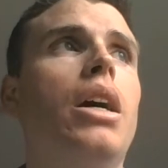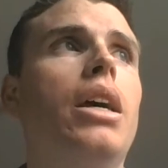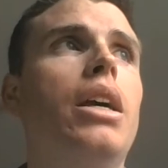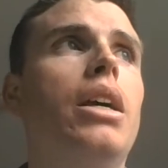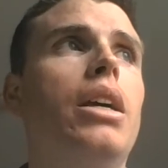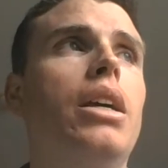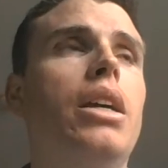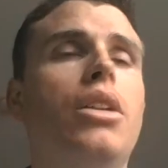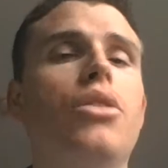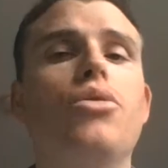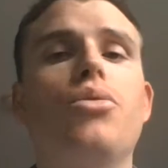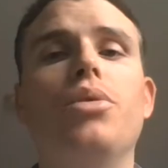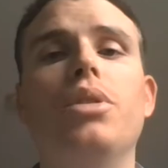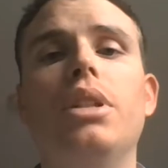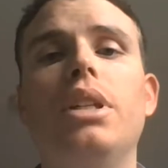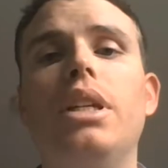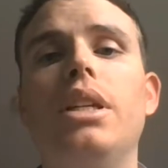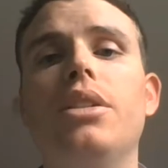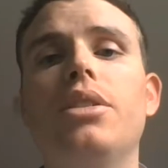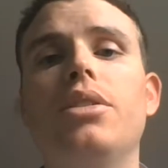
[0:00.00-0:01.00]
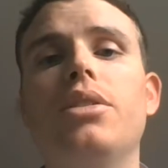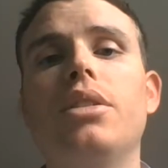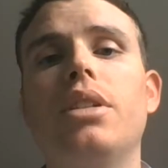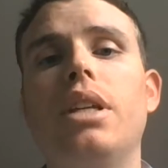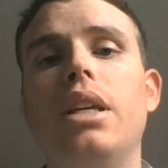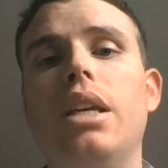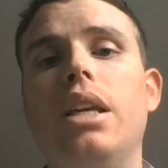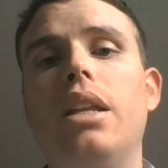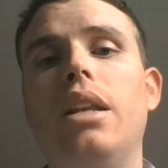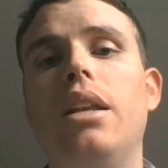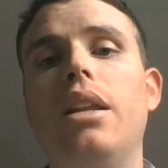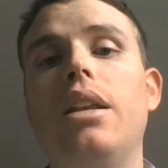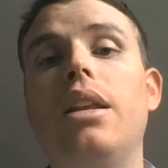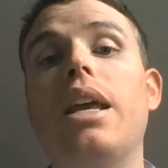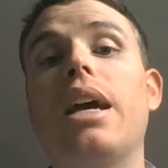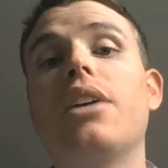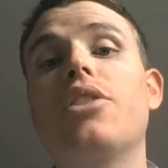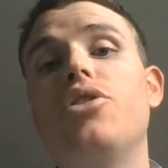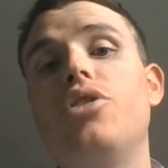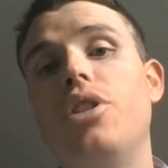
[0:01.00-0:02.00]
it gets released in
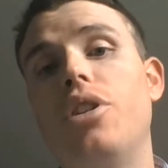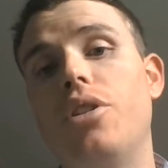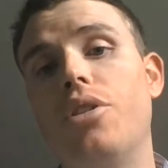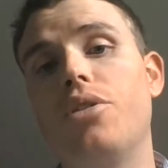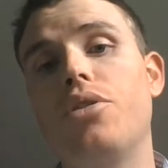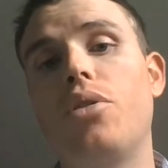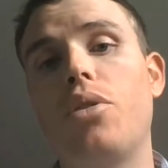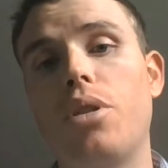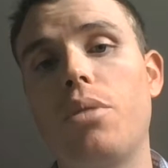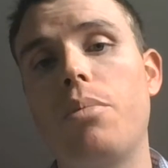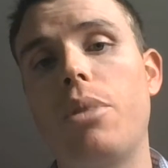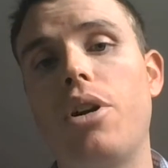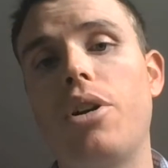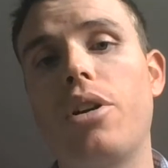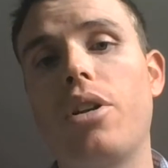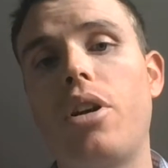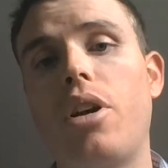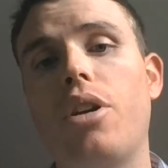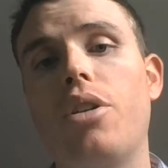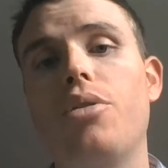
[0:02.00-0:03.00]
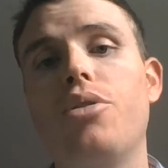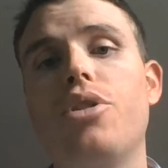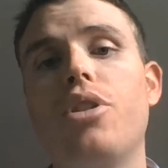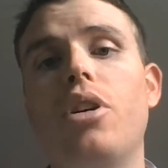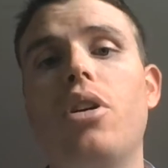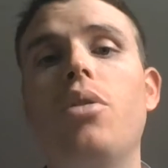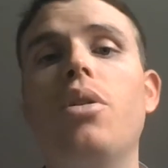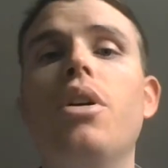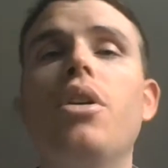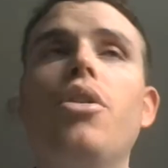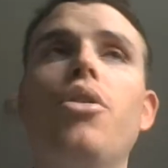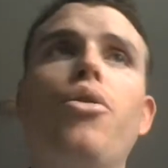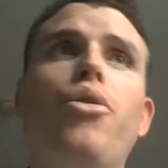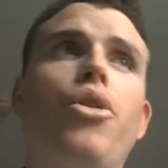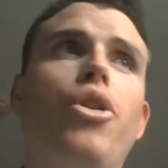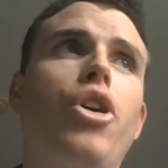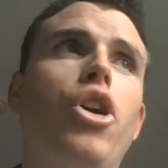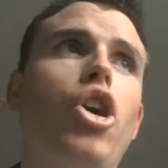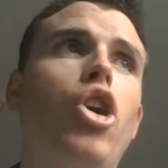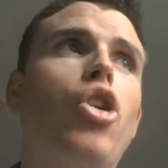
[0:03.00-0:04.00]
next year's North American Auto Show
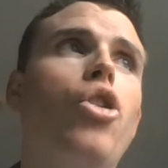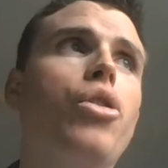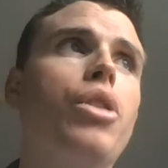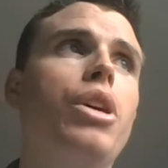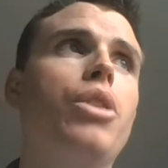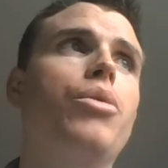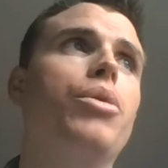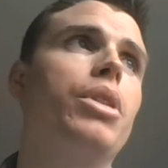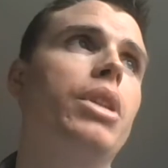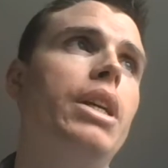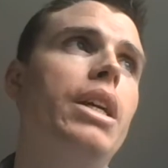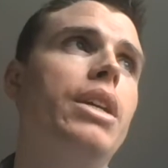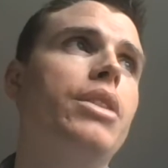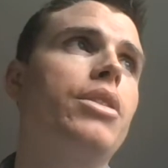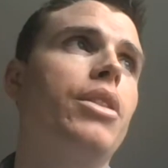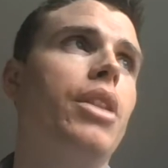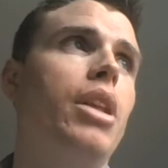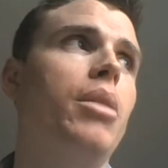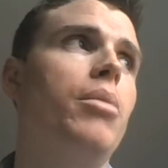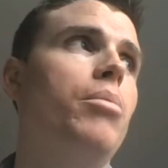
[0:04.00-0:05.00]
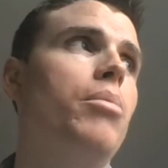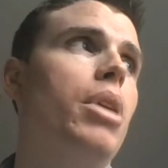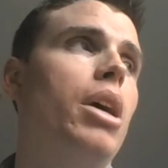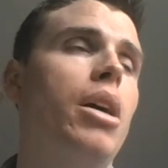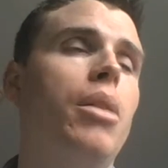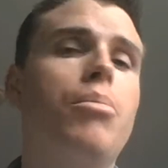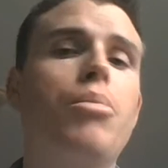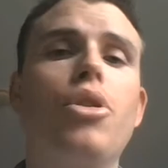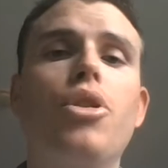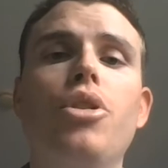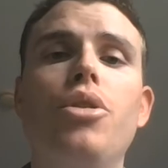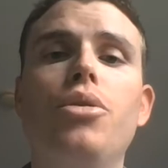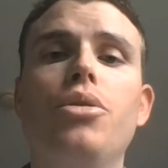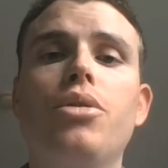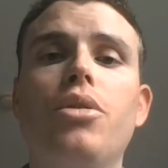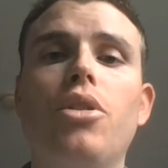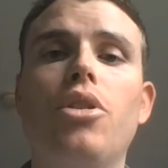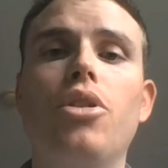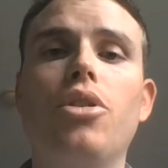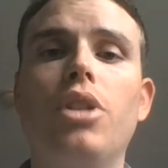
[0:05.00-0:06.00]
for an early release, and then
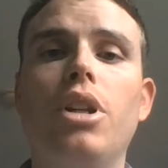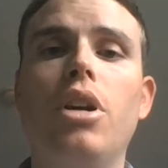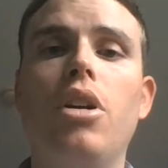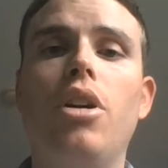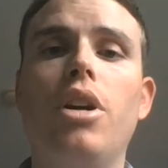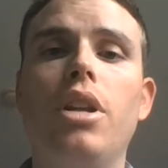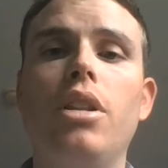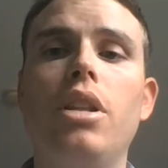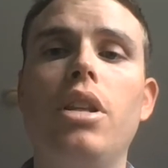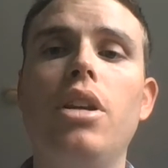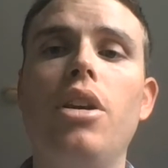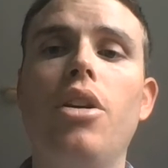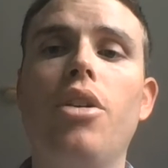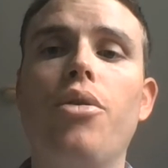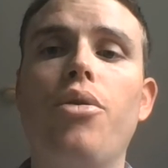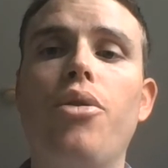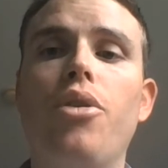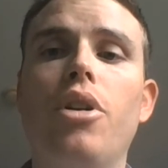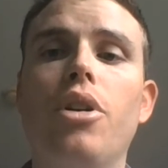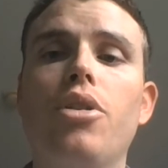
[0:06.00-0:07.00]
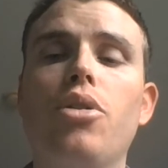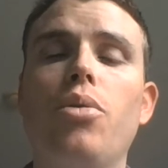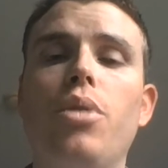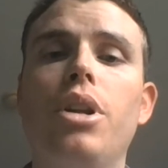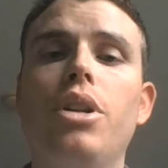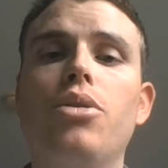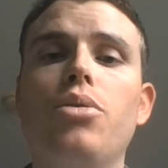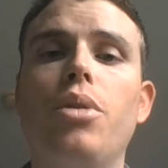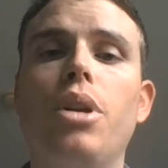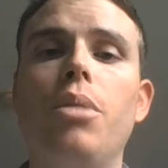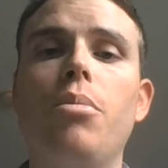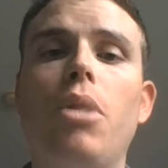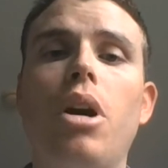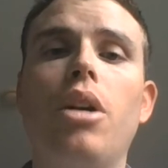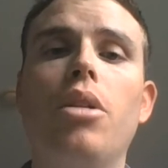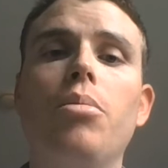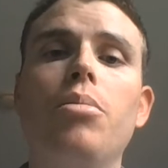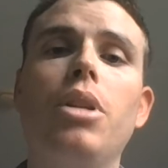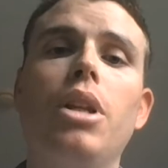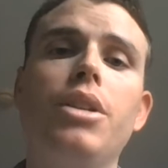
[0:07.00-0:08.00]
produced early on in the year for a 2020
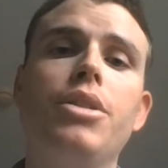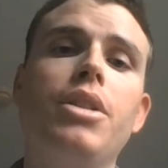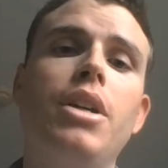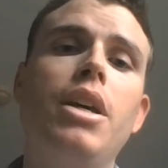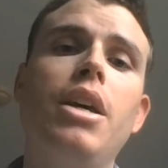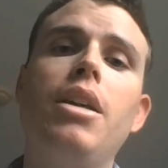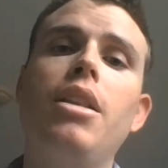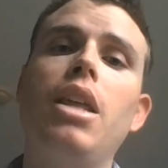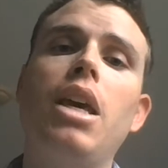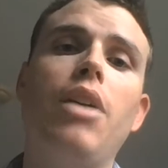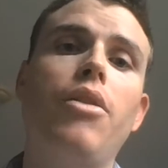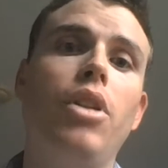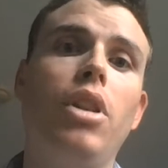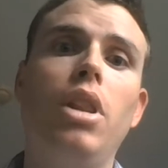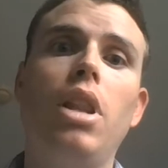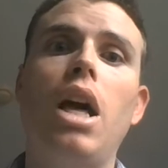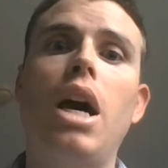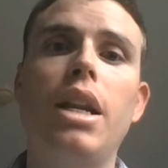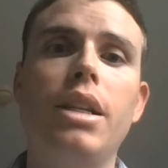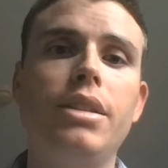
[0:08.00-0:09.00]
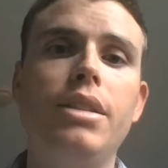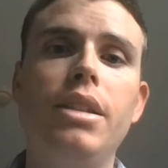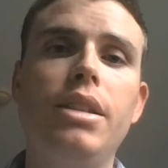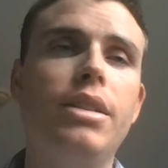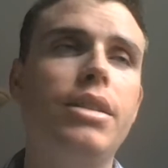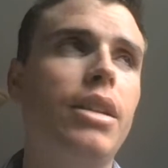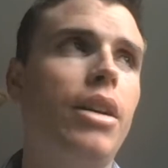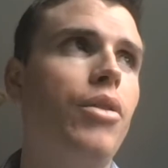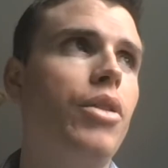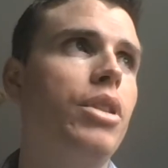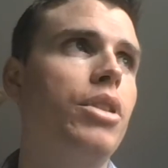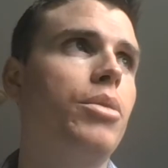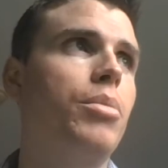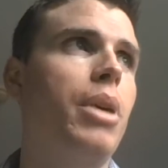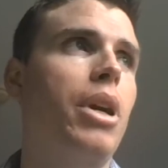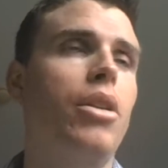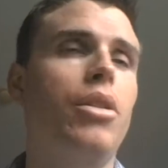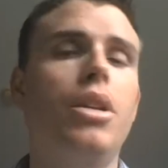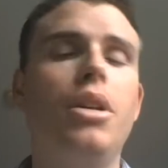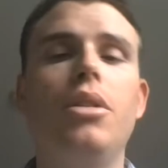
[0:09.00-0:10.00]
model. Plus, they have a lot of C7s
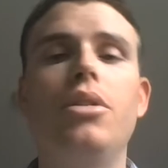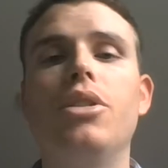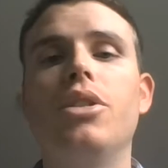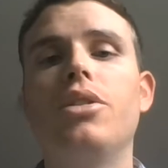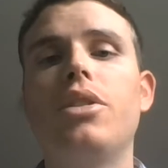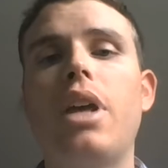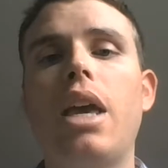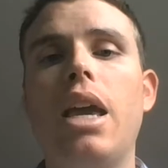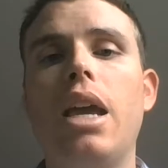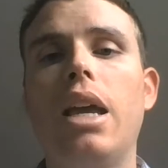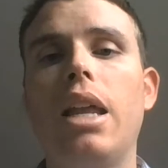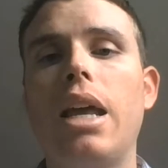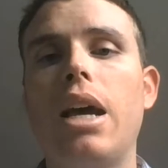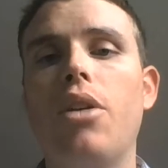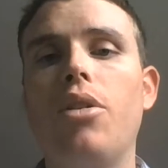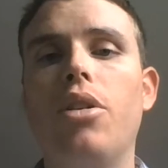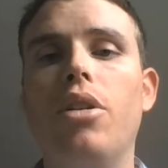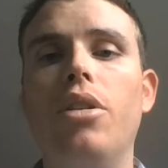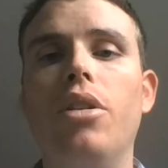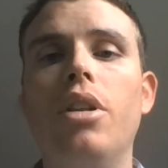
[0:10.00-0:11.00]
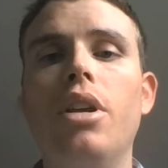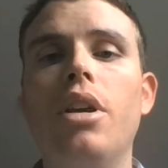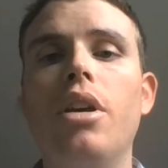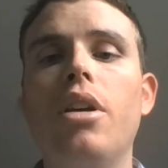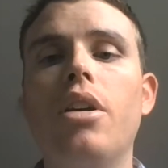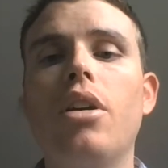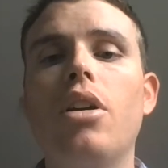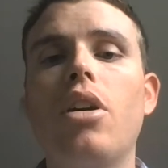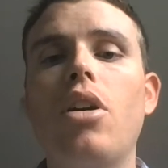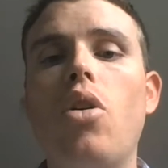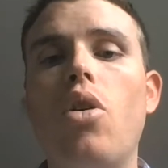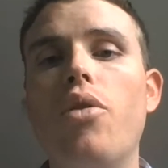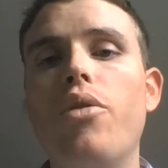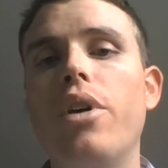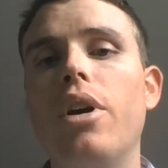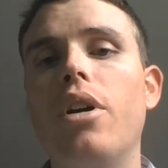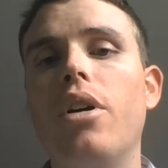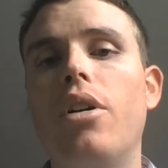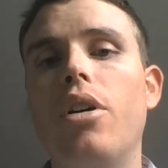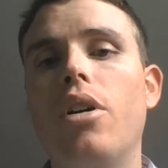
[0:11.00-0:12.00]
apparently just hanging out on
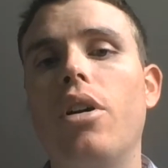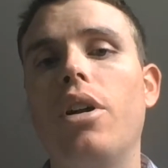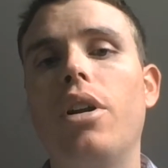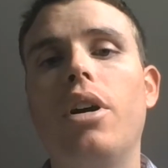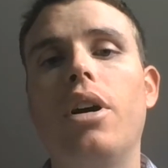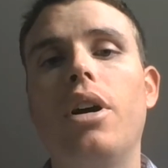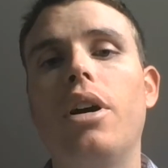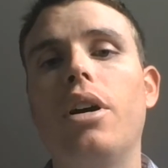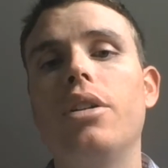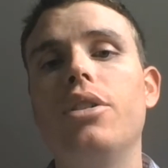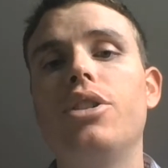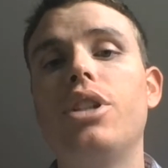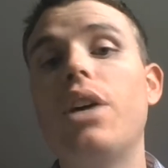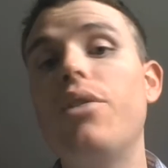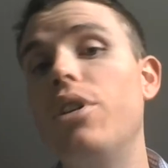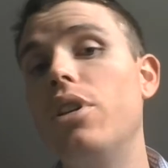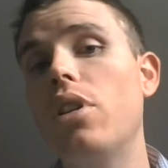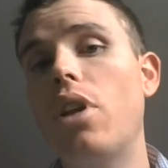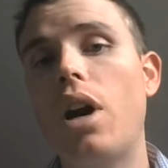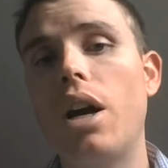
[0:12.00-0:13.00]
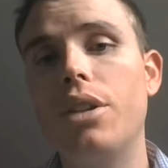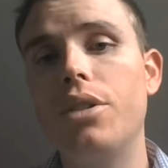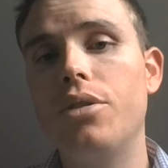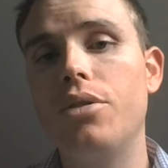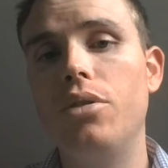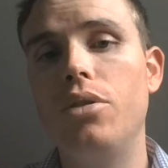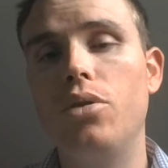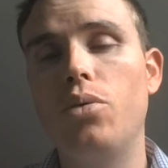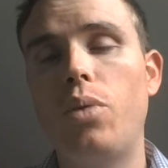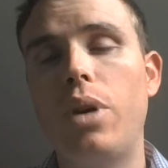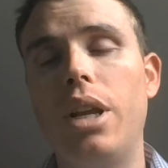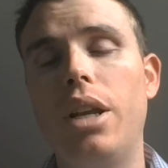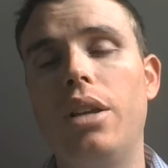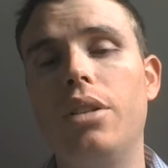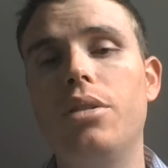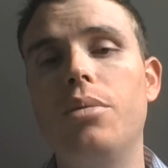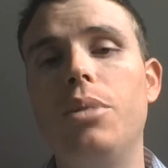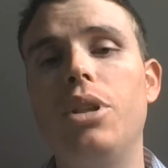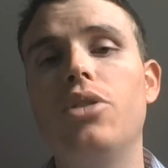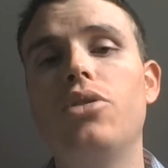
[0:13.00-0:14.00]
Corvette or on Chevy lots, just waiting
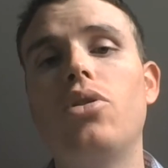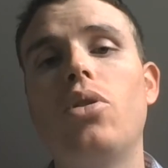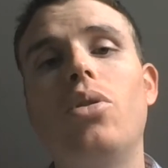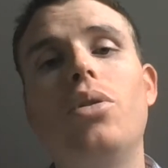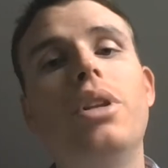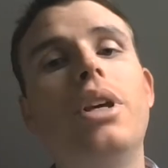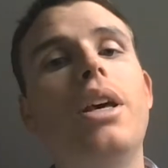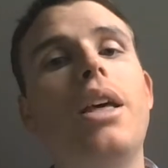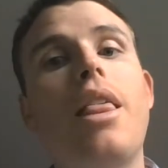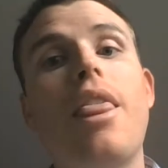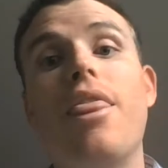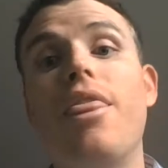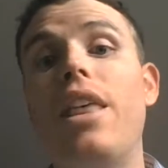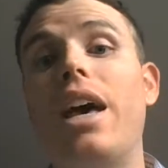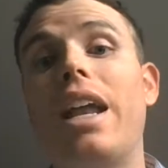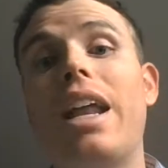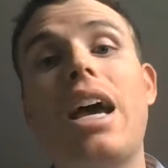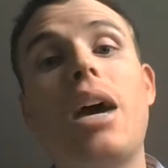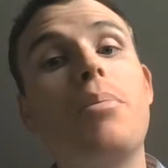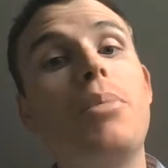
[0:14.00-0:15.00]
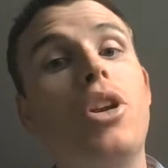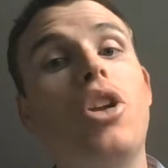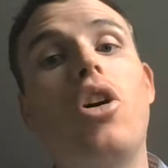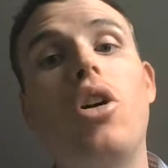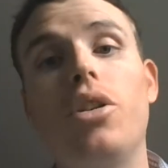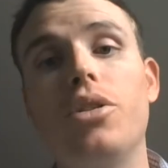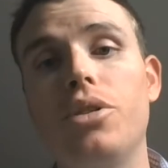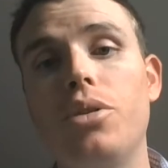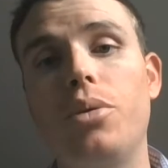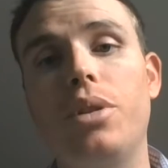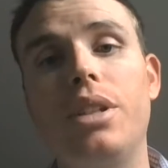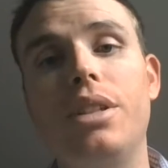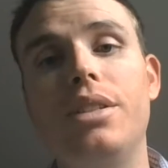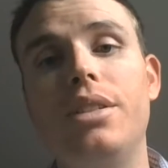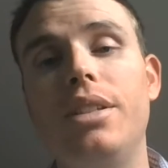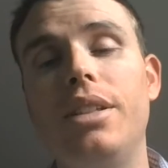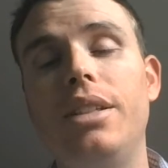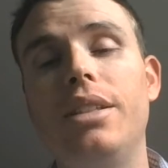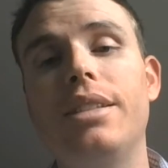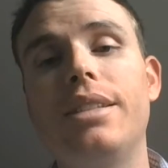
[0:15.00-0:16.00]
to be sold. That happened also with the
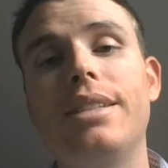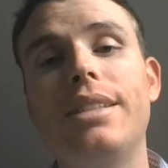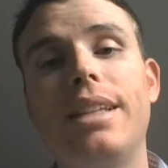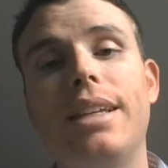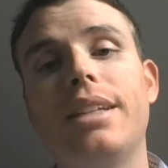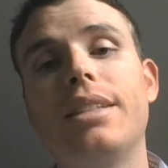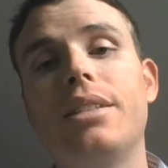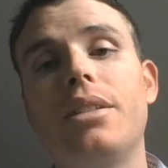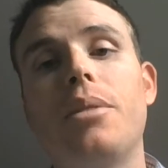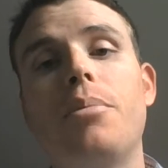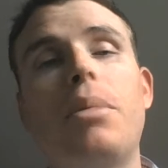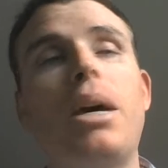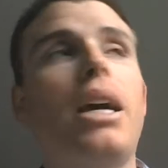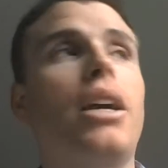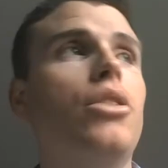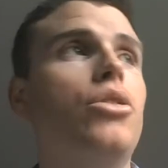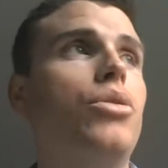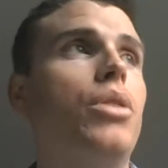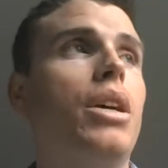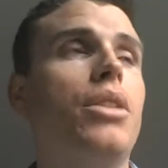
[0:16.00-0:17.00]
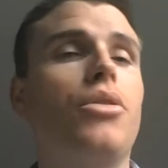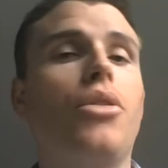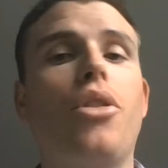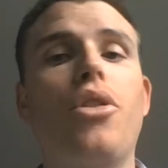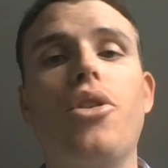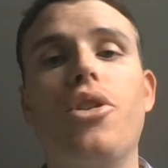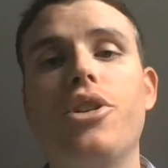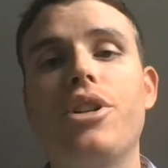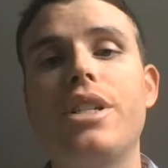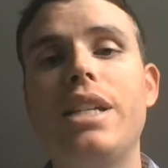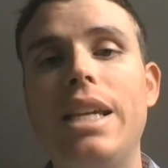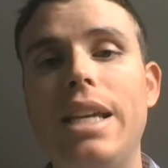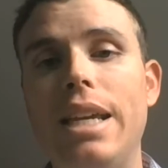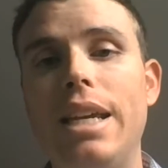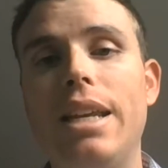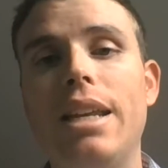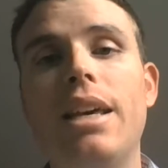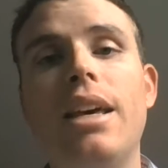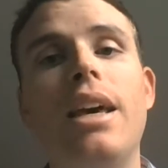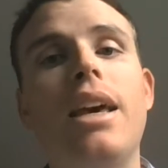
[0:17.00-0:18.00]
C6 back in 2013.